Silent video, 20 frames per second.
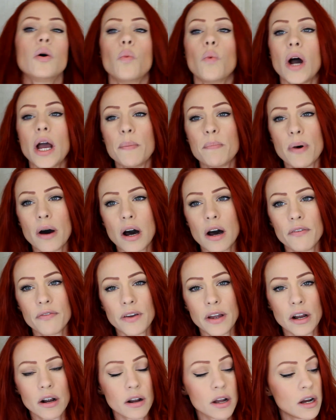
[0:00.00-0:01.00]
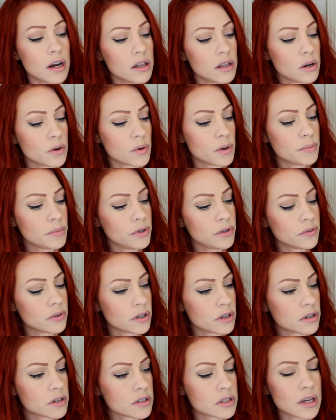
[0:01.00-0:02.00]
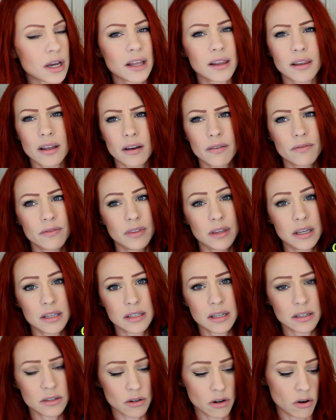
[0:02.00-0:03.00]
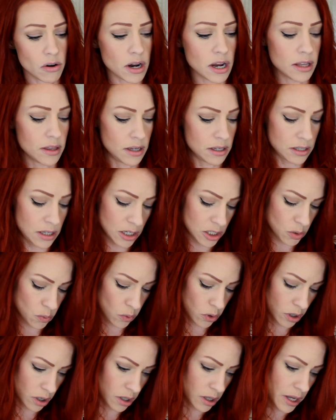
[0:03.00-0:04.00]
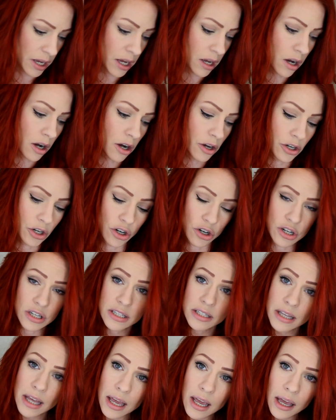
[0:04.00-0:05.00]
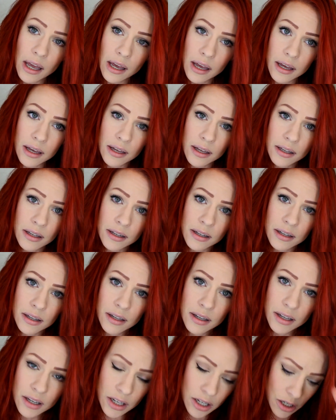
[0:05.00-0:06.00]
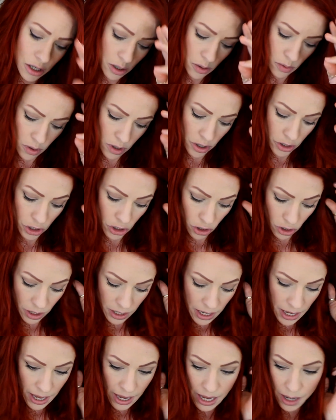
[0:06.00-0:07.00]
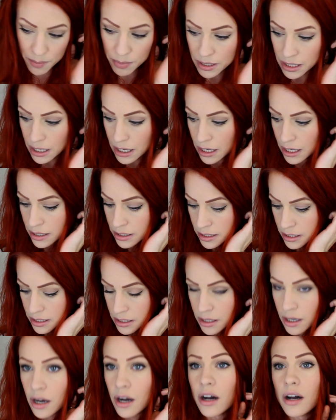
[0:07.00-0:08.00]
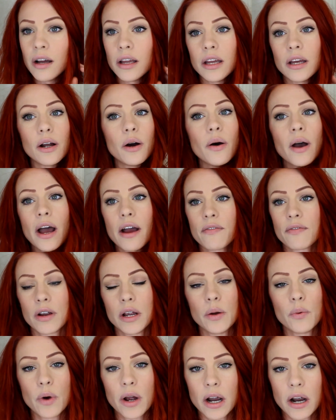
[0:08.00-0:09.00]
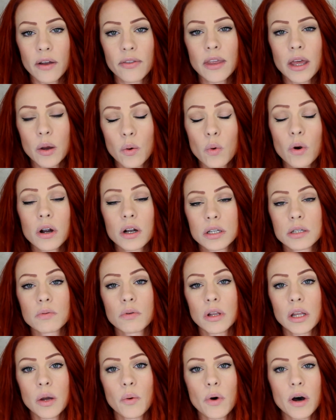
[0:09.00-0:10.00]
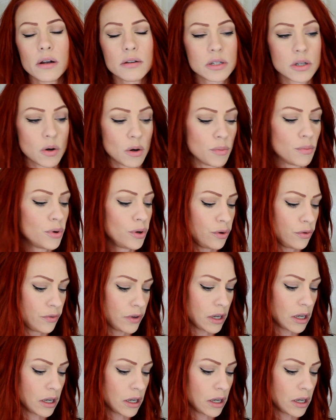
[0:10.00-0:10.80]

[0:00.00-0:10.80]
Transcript: wipe off hair color removers. I love, these things are great. These things work like on your sink, you know, on your cabinets, you know, everywhere. That works really well to remove